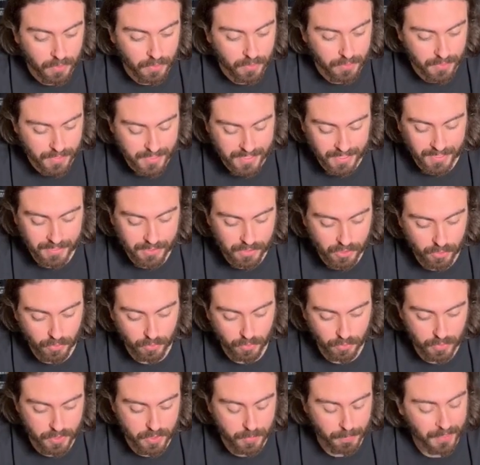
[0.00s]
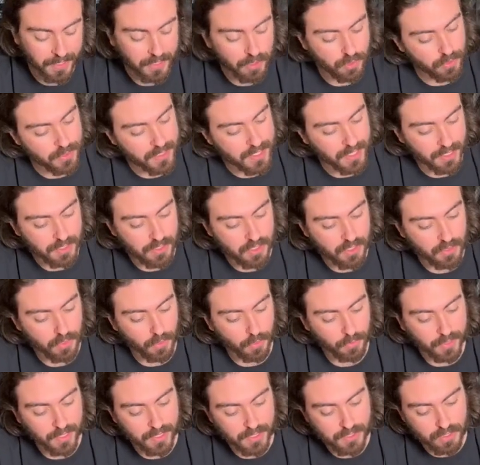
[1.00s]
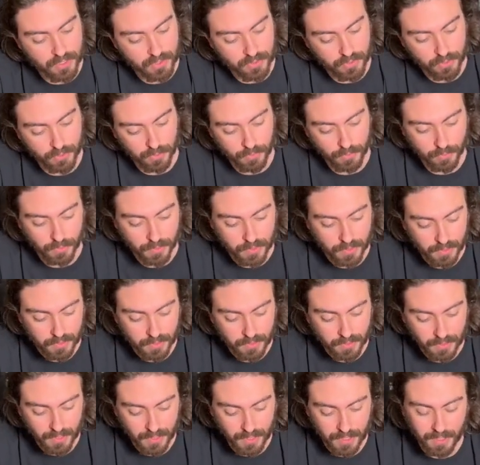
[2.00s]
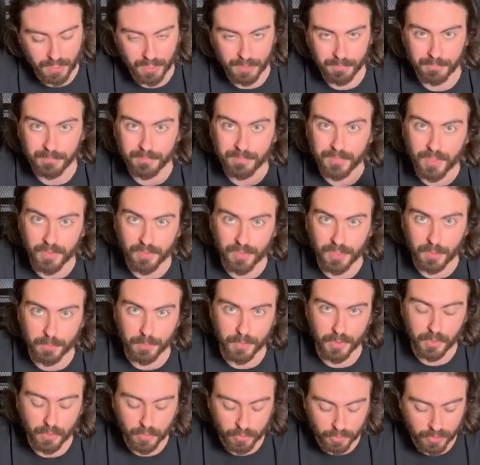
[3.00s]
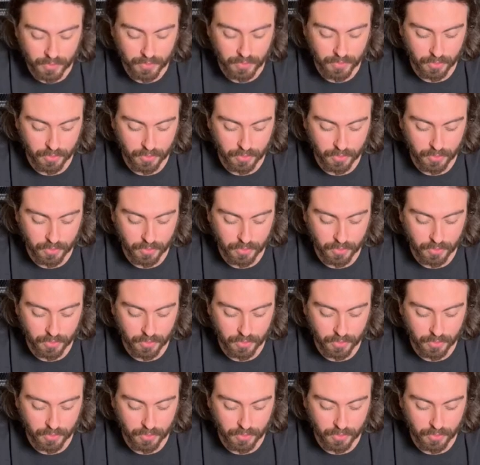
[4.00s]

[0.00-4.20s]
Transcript: decide to spend your science tokens to develop a nuke.